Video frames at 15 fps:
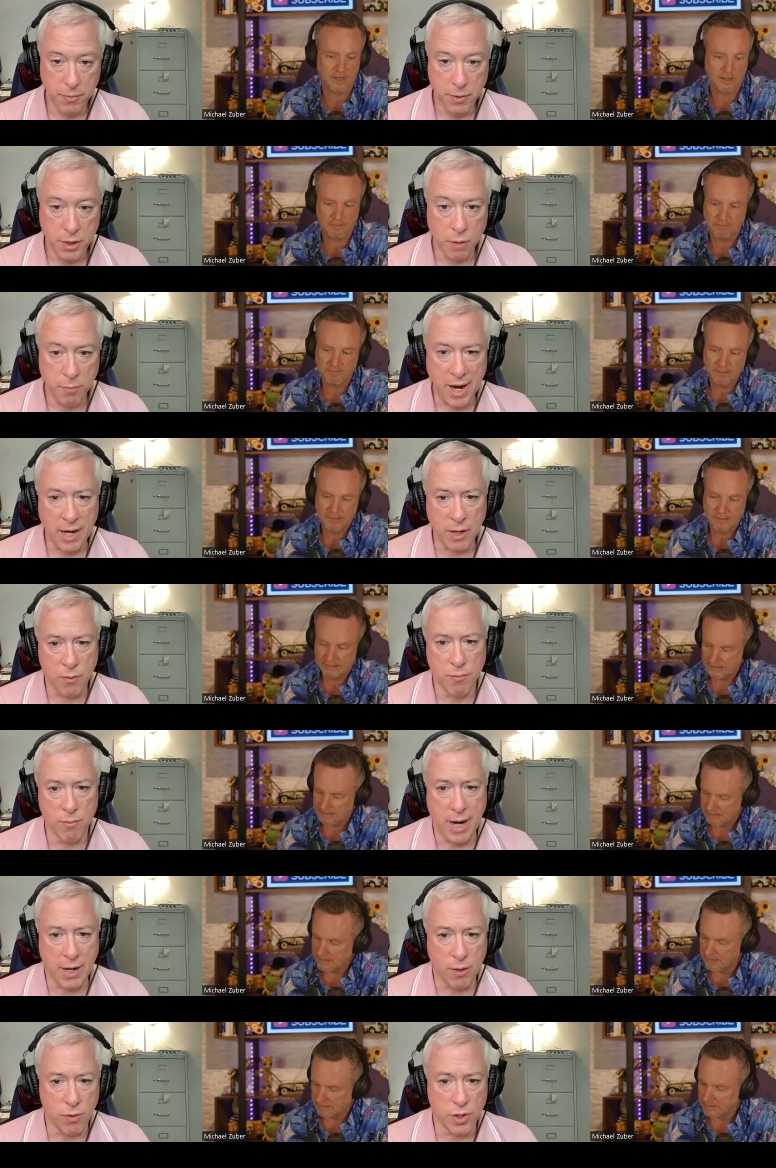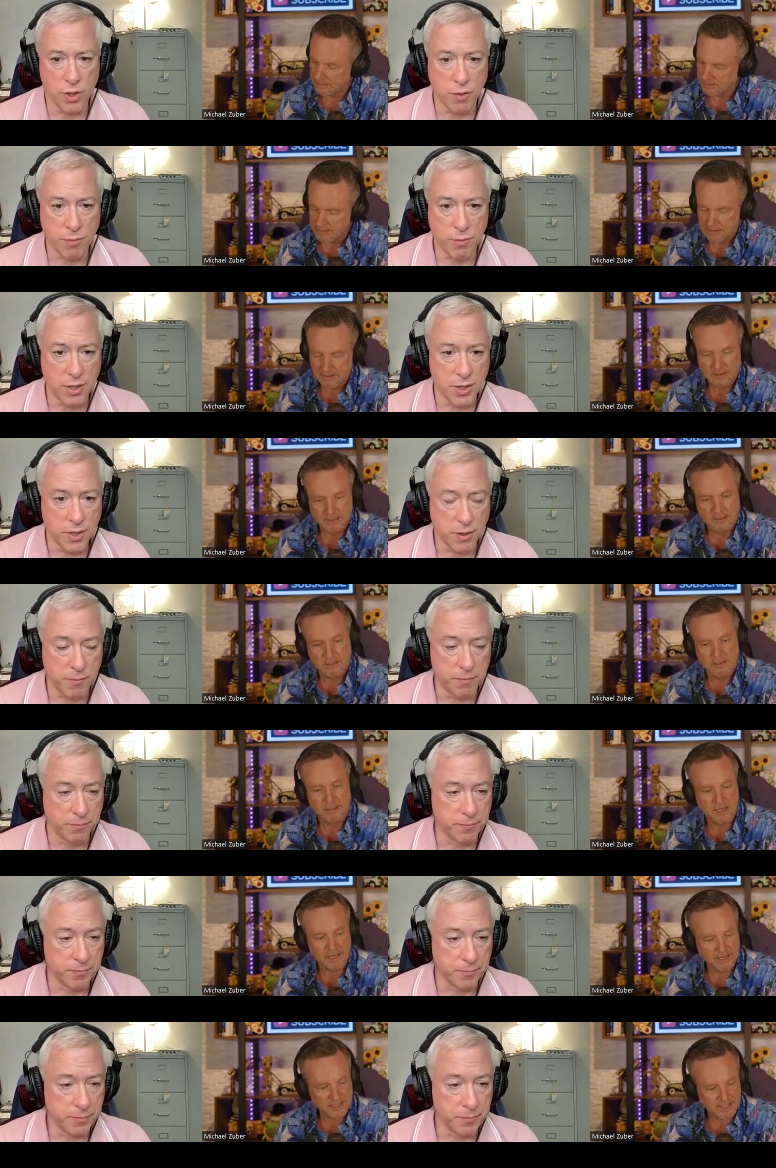Speaker 1: you know, back where it should be. So,
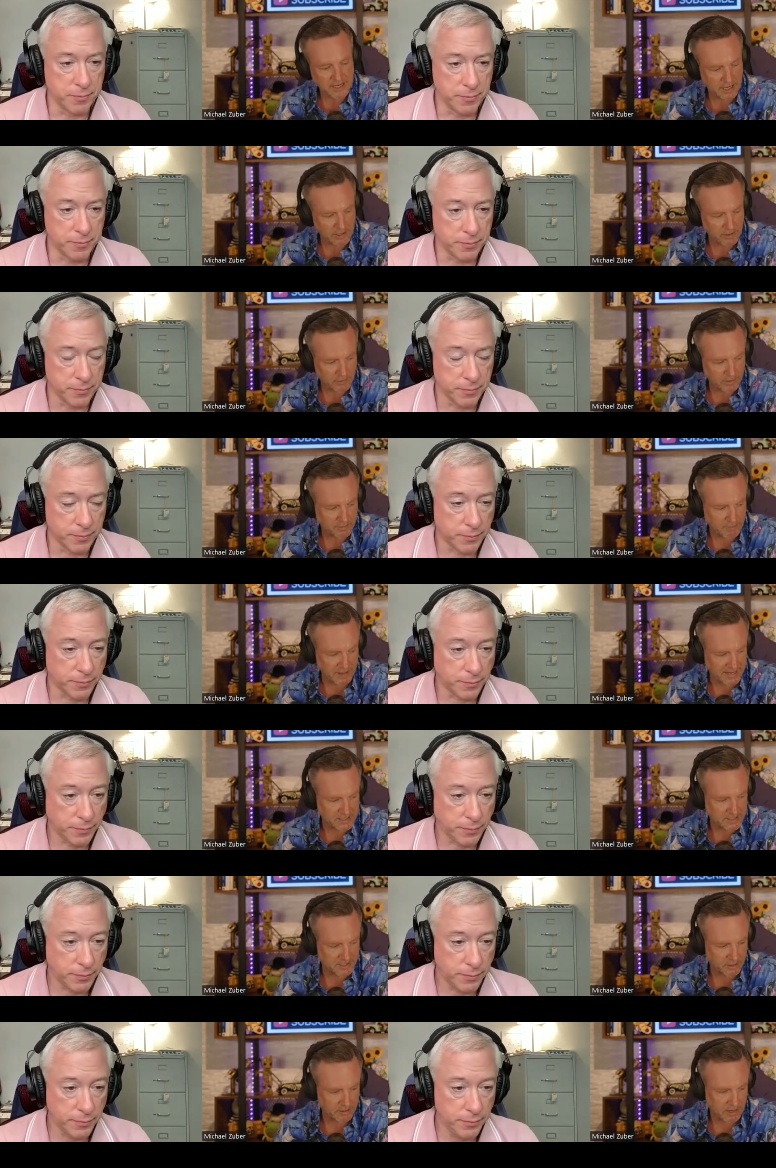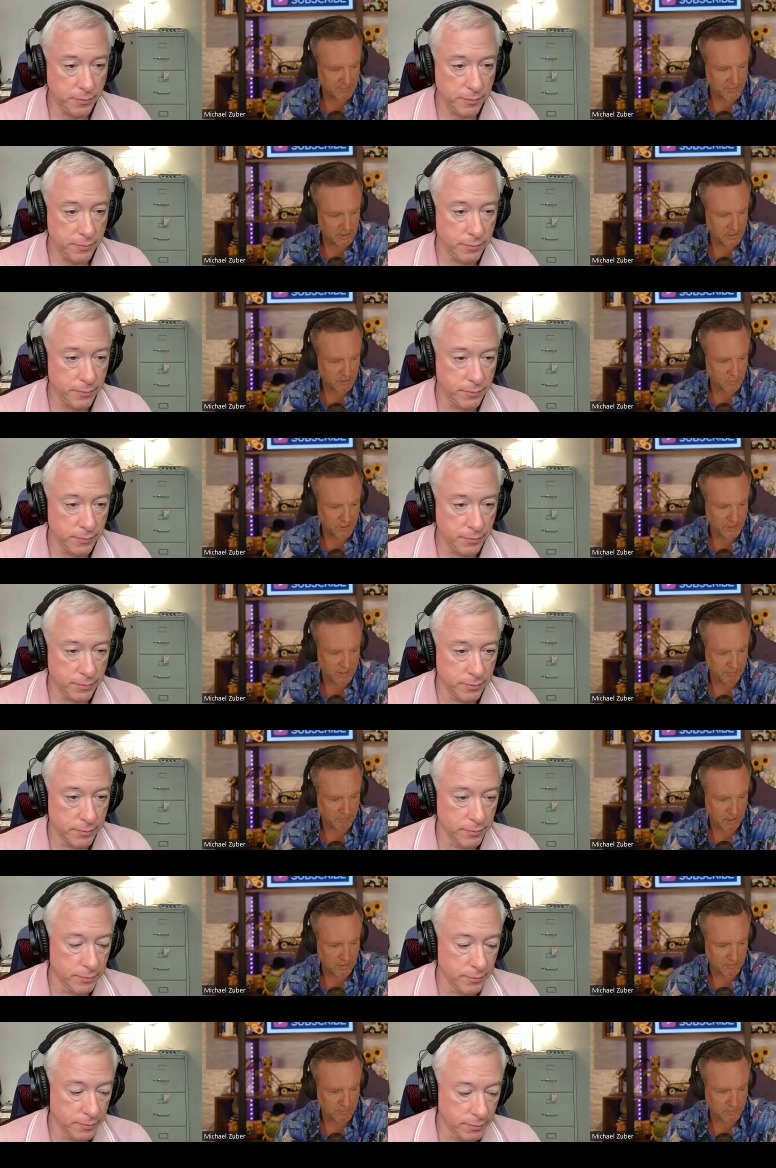
Speaker 2: and it's not only banks that are having
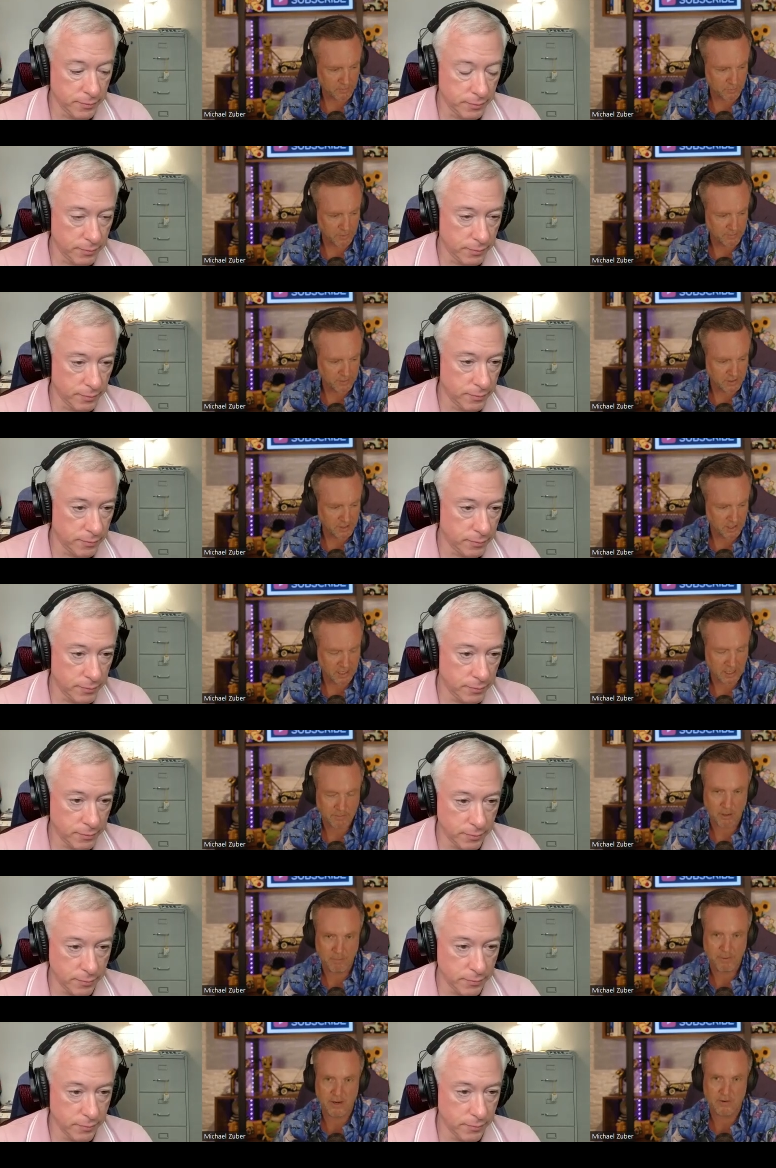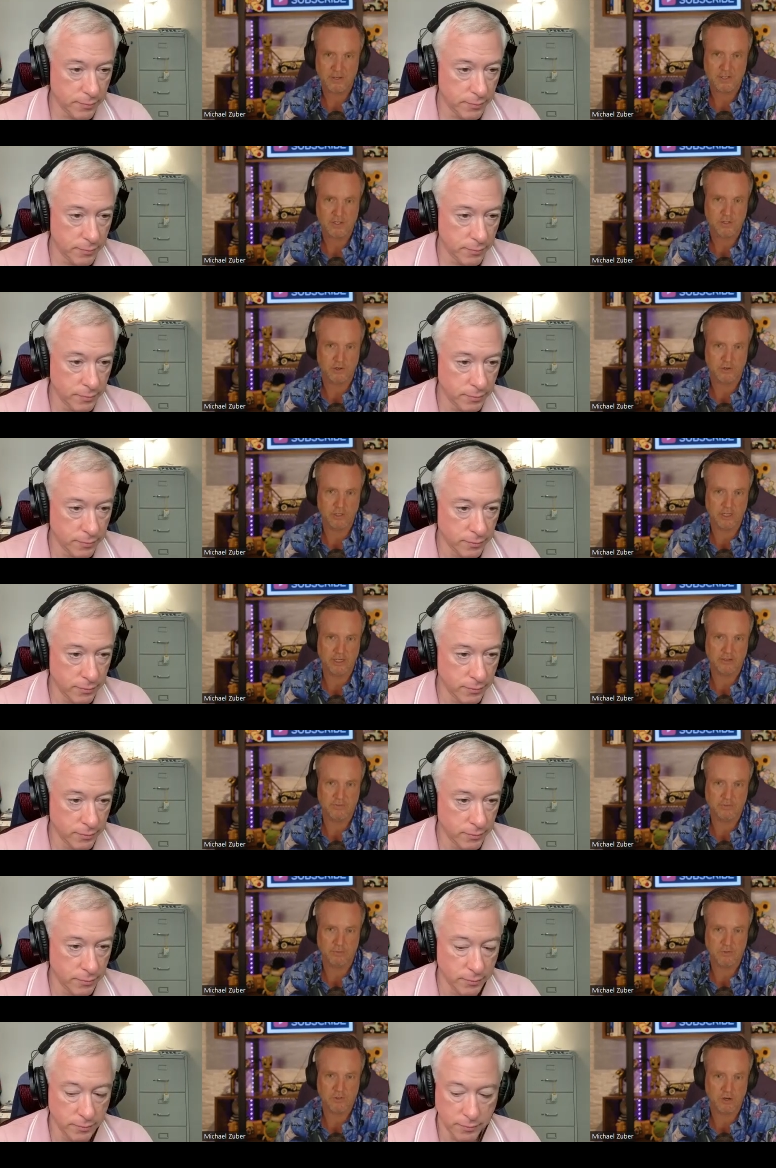liquidity problems. We've been talking about Barry
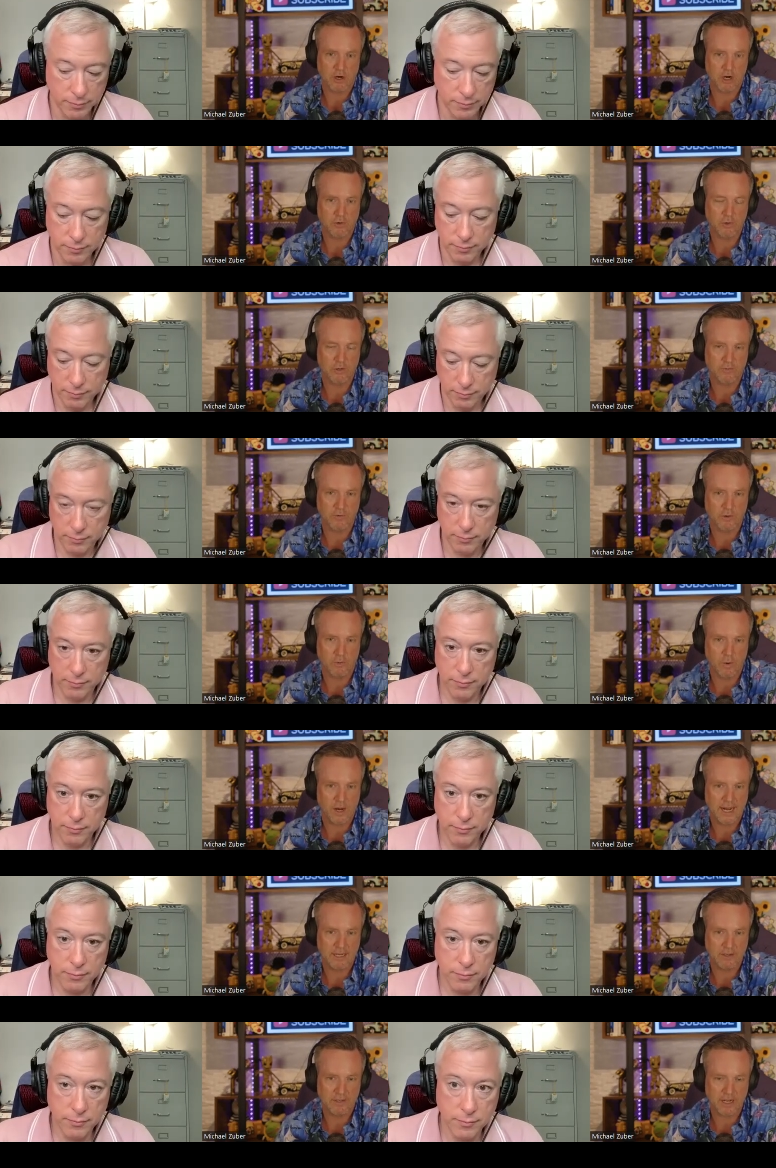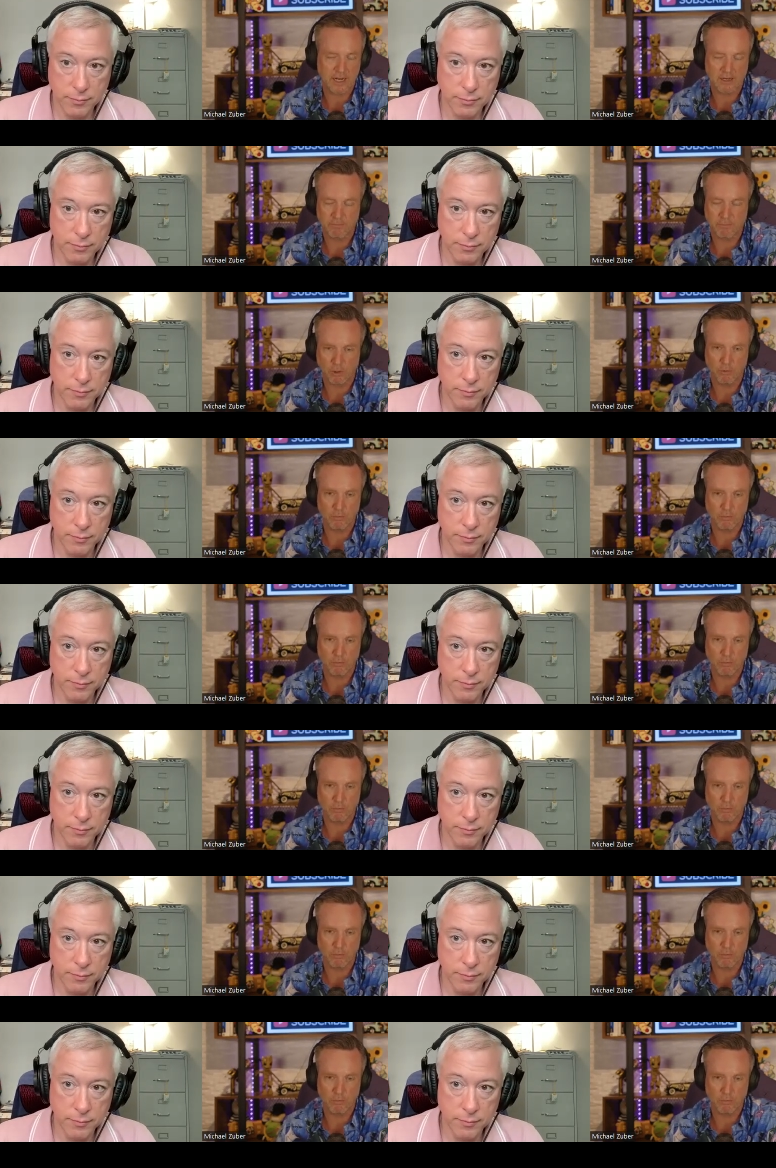Sternlicht from Starwood for a while now.